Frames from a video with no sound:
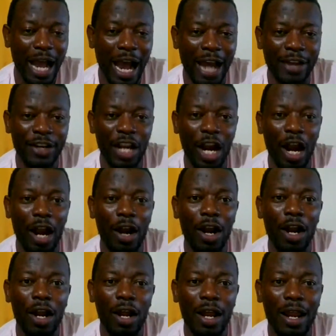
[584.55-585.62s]
and they
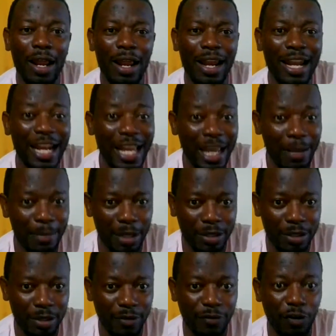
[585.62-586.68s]
are
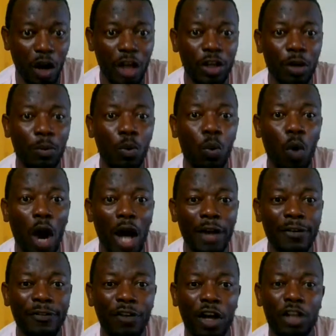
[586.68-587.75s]
labeled volume
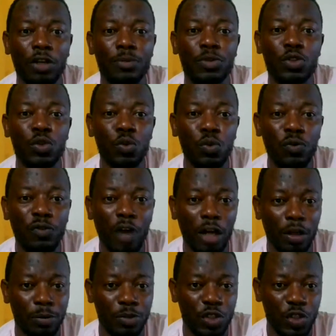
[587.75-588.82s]
1, volume 2,
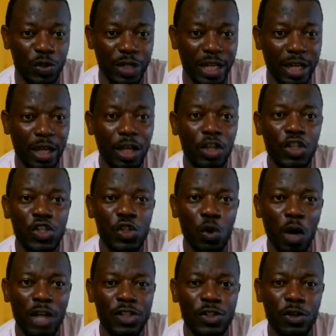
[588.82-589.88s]
volume 3,
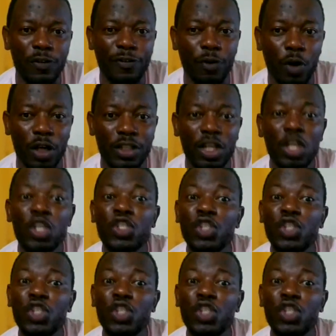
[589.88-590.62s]
so on and so forth.